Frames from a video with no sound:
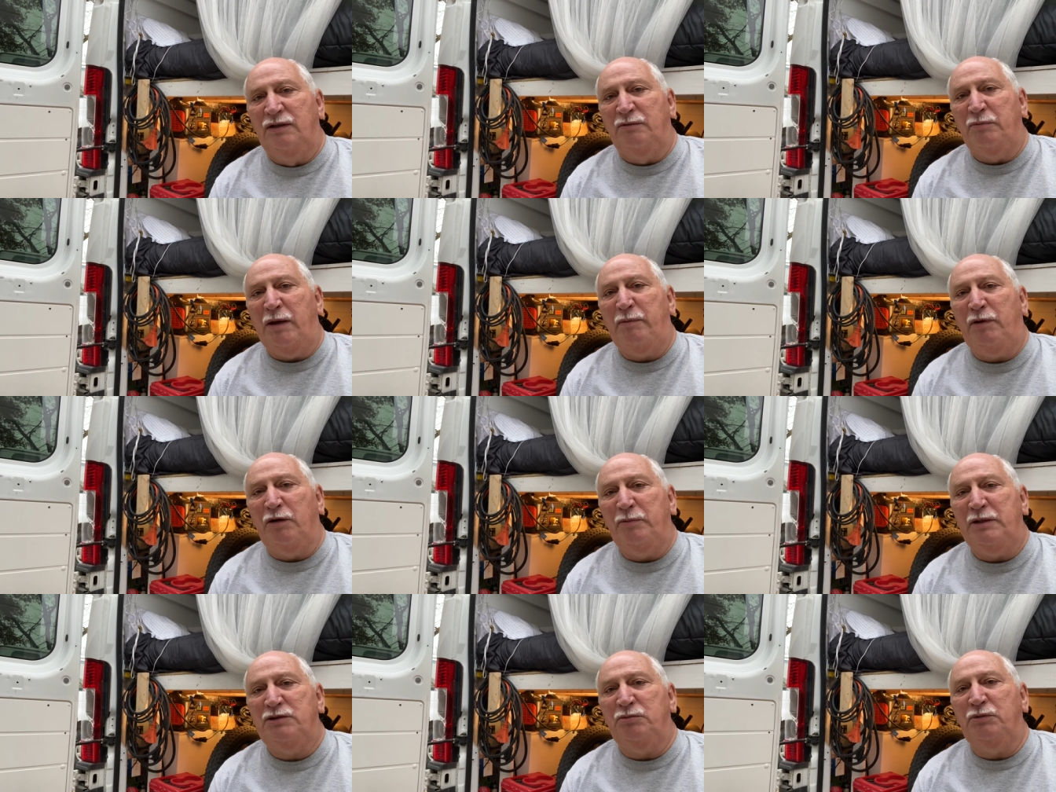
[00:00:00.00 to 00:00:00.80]
maybe it'll
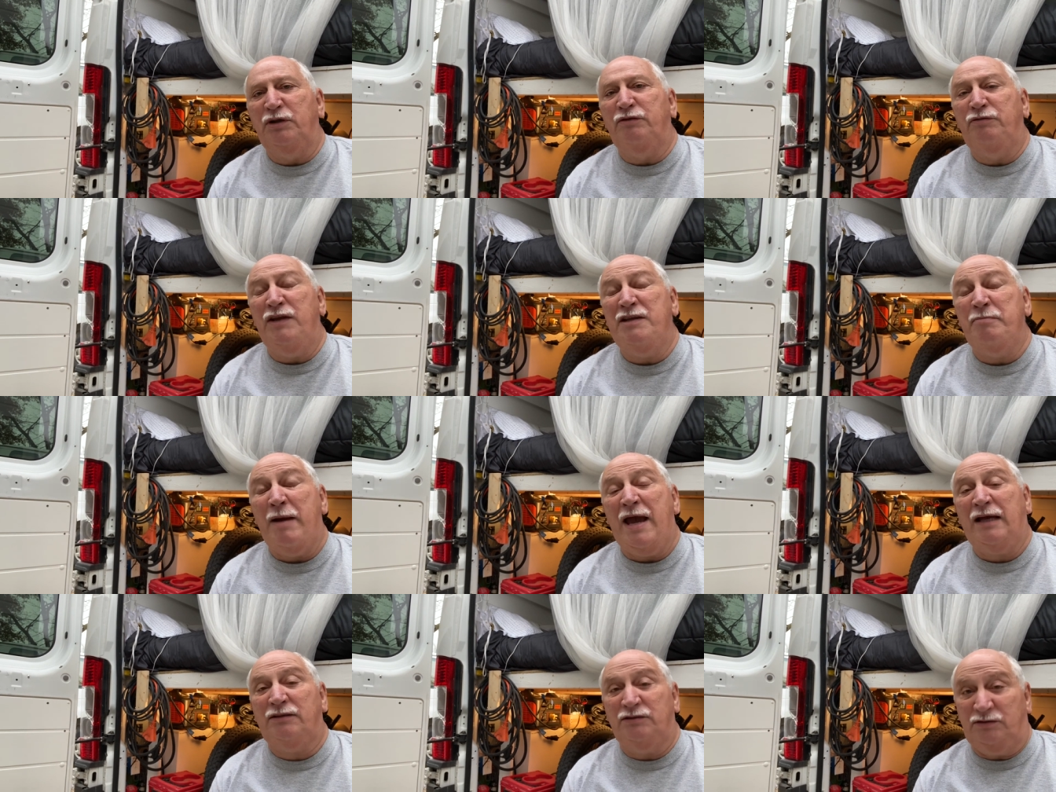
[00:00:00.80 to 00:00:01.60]
be some good
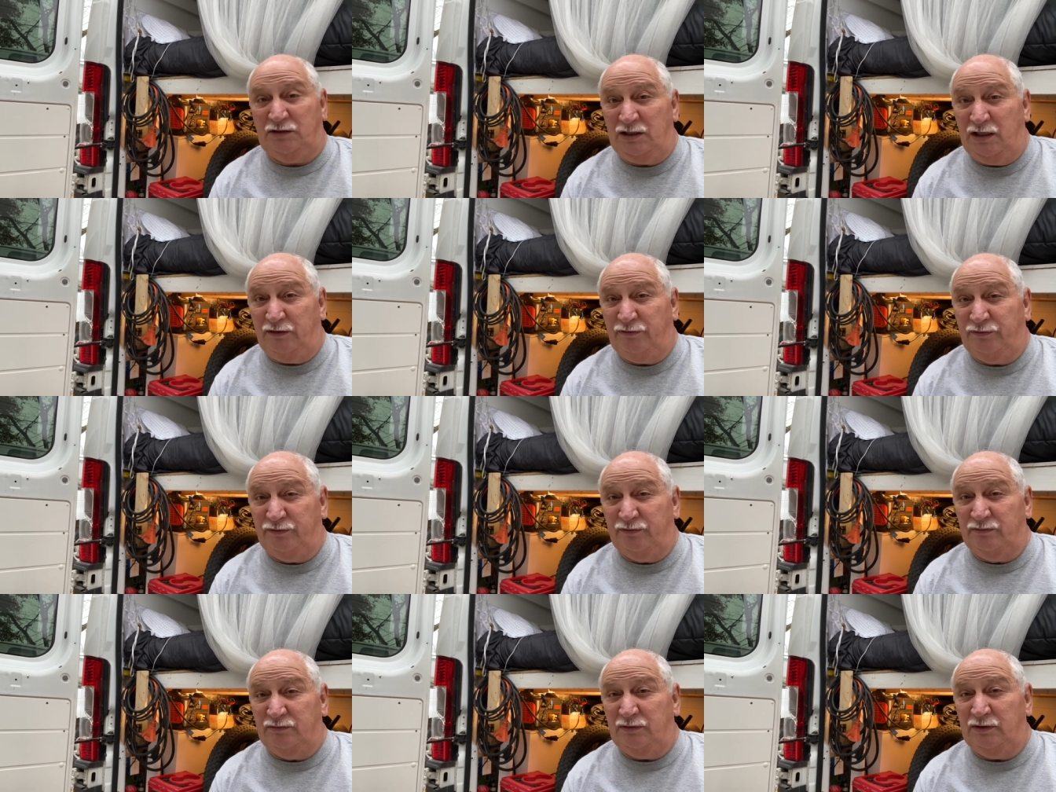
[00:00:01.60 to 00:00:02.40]
feedback to see if
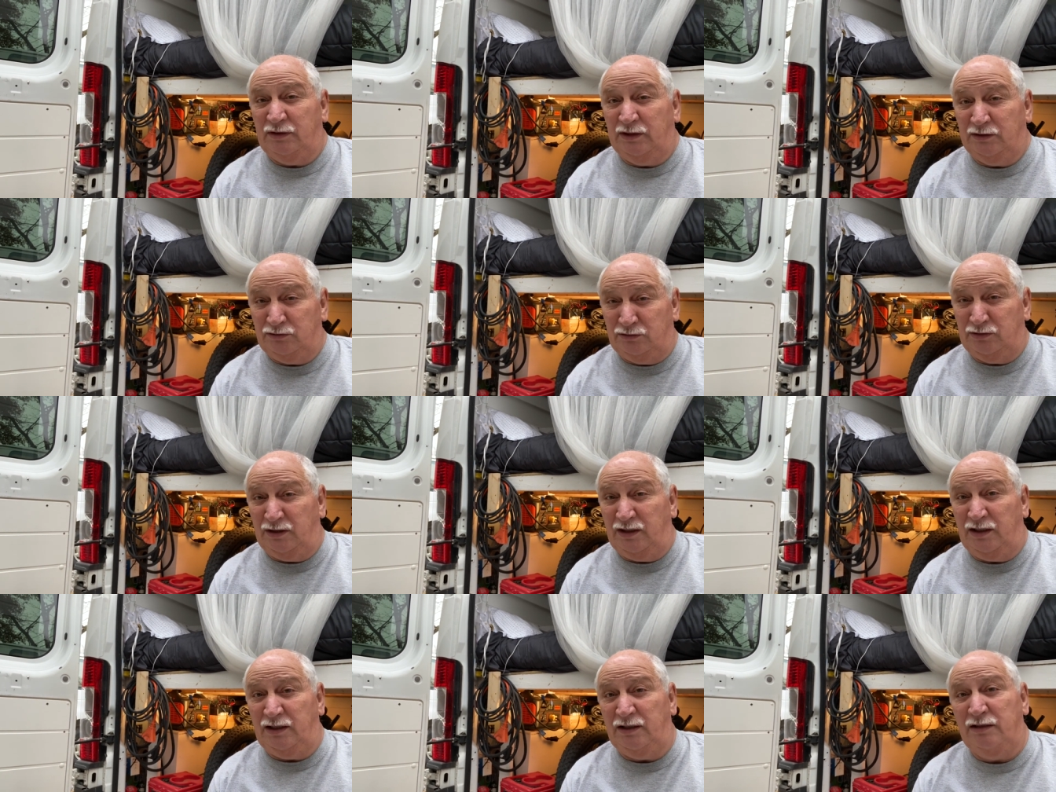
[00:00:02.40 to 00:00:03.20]
it's
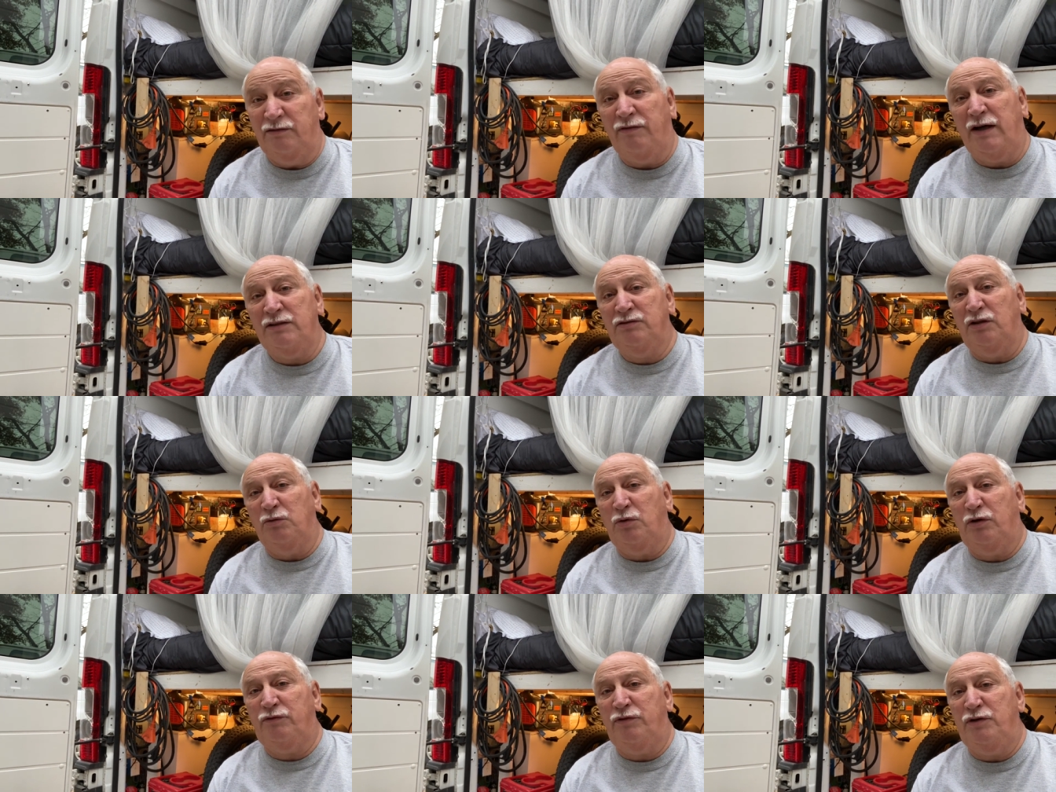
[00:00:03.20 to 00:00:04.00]
a device that'll
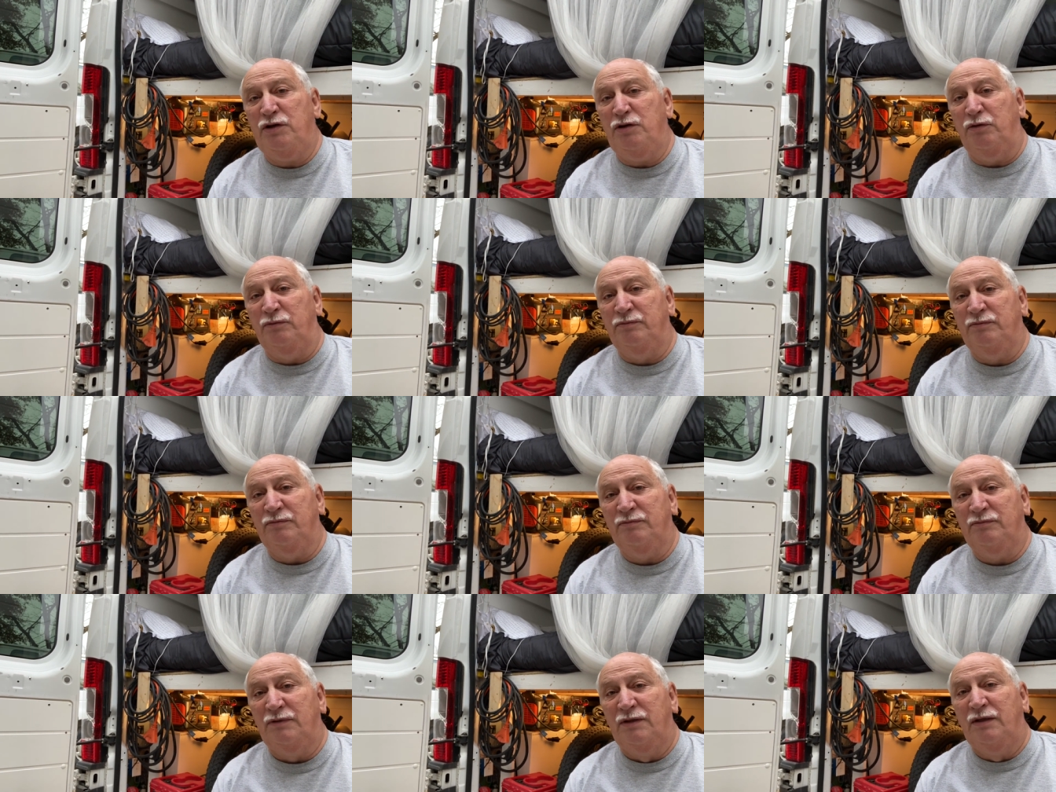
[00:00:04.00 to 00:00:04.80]
work for you.
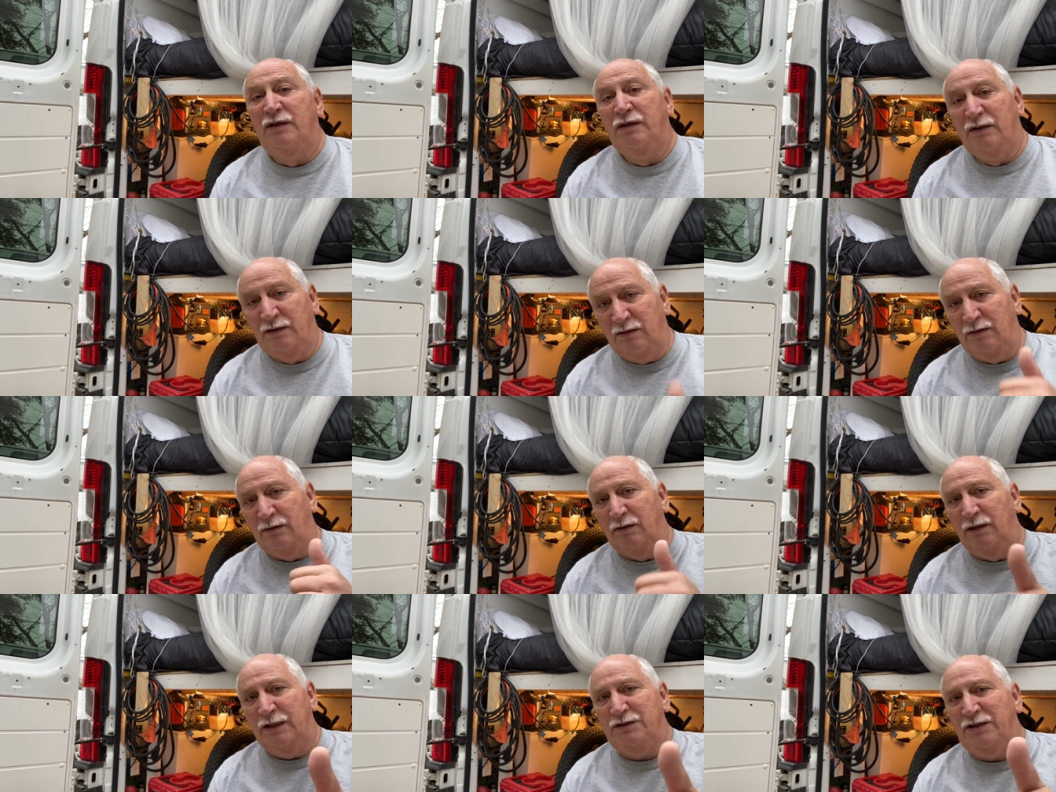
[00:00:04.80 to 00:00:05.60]

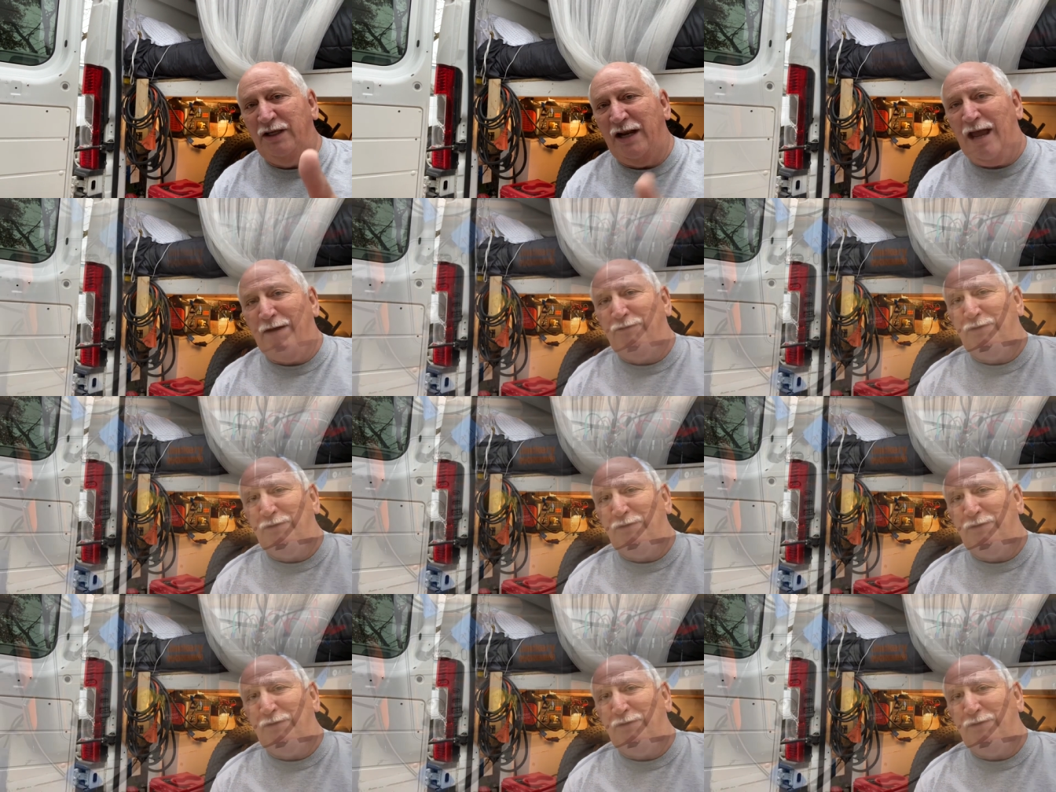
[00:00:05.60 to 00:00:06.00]
Let's get after it.